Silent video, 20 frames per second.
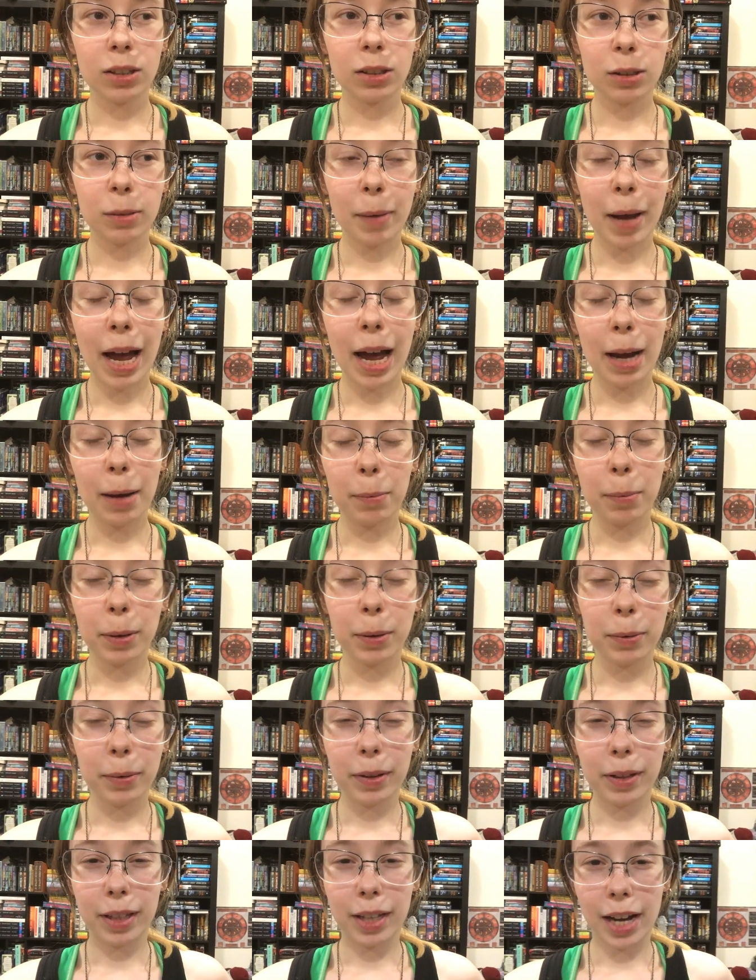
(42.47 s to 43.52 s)
So I'm happy
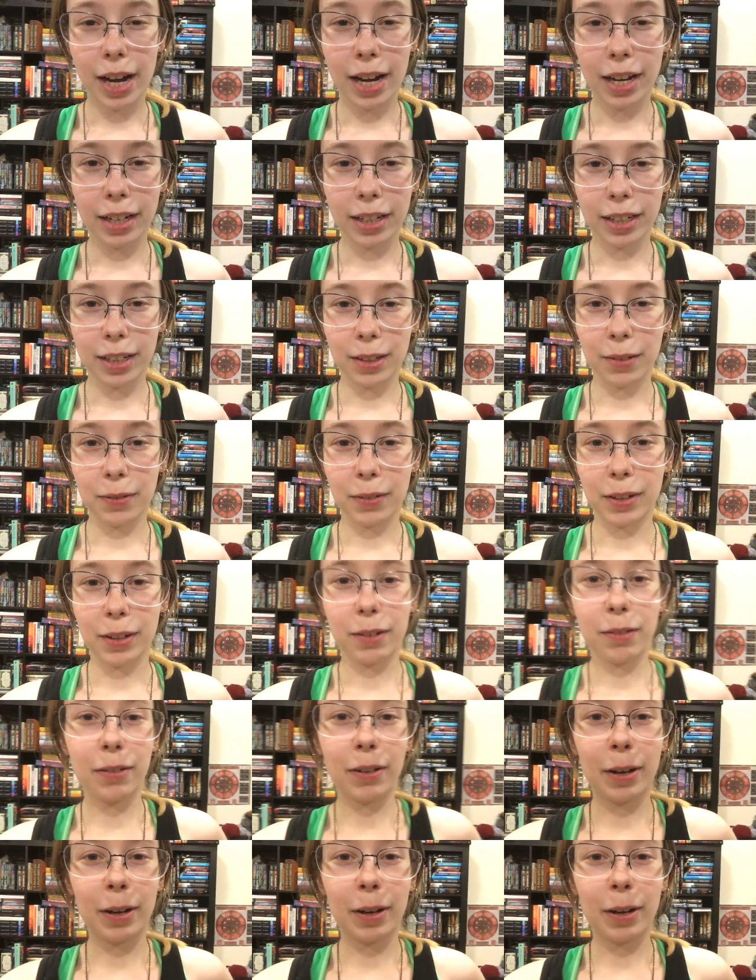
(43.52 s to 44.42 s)
with that, even if